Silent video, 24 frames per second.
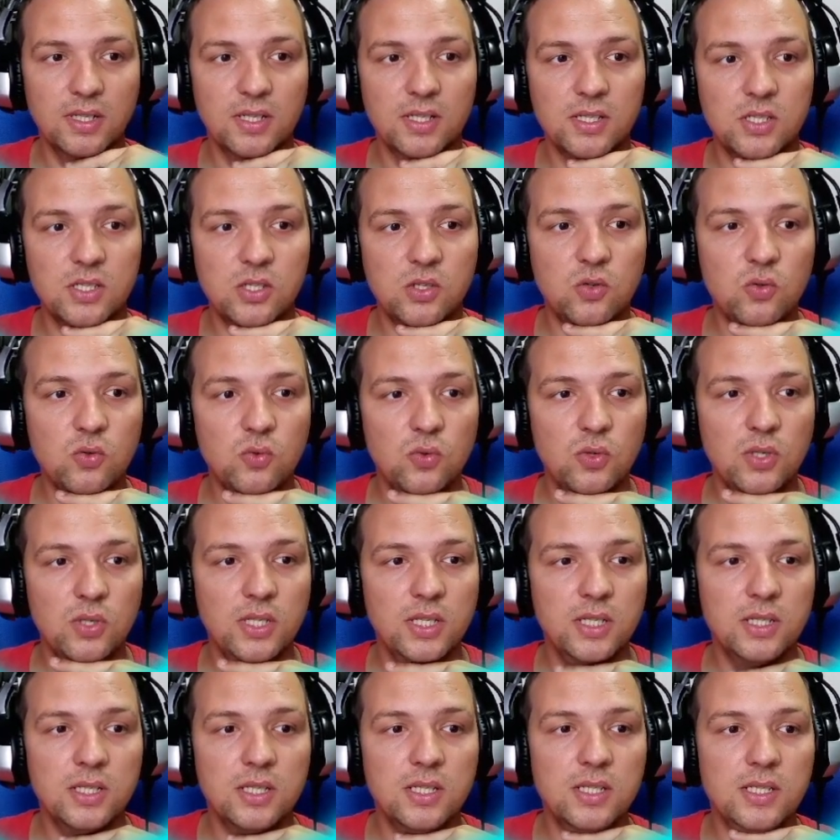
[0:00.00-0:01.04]

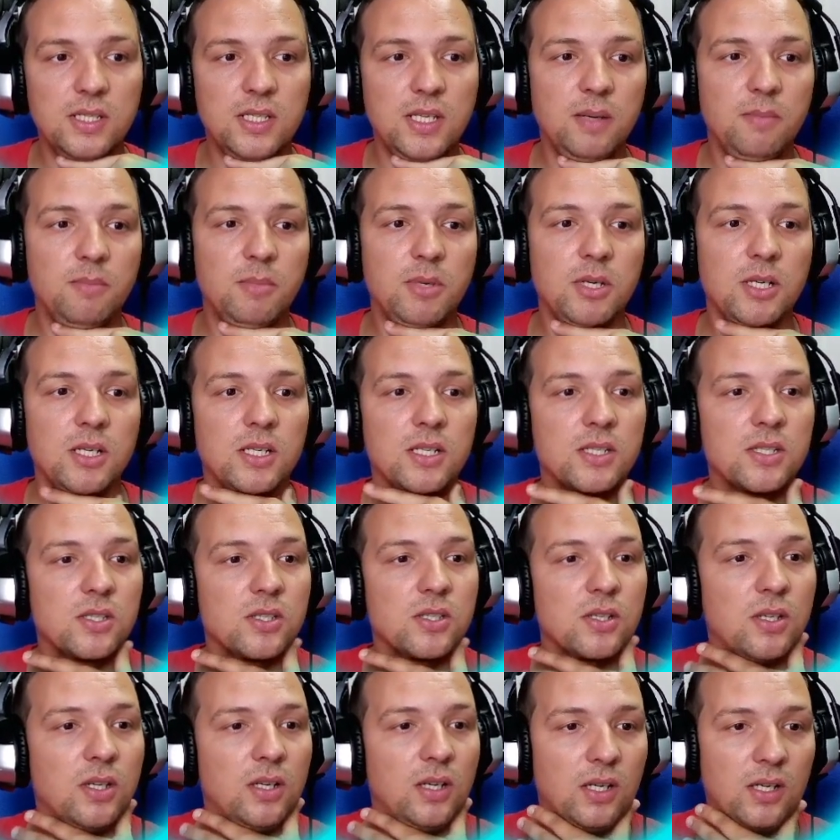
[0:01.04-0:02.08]
scrolling disables,
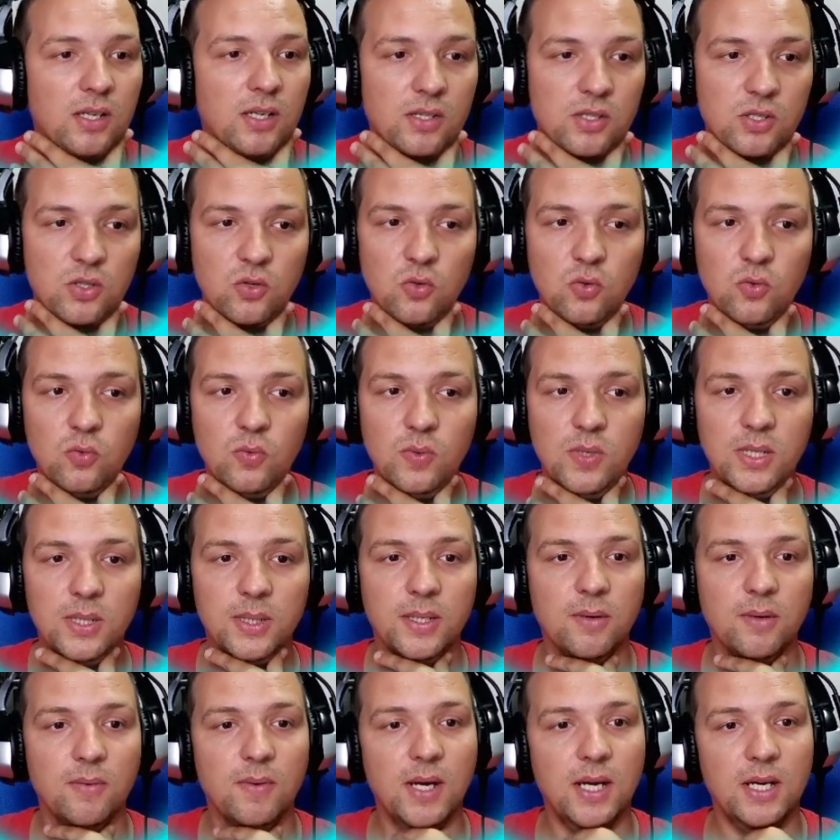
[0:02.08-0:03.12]
scroll wheel
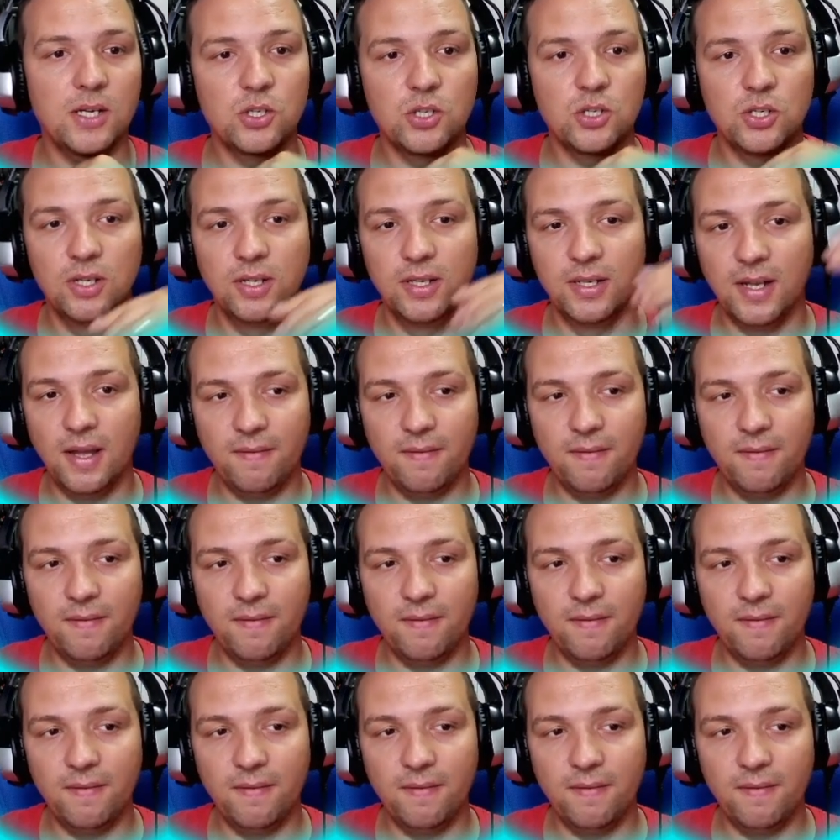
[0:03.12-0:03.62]
direction.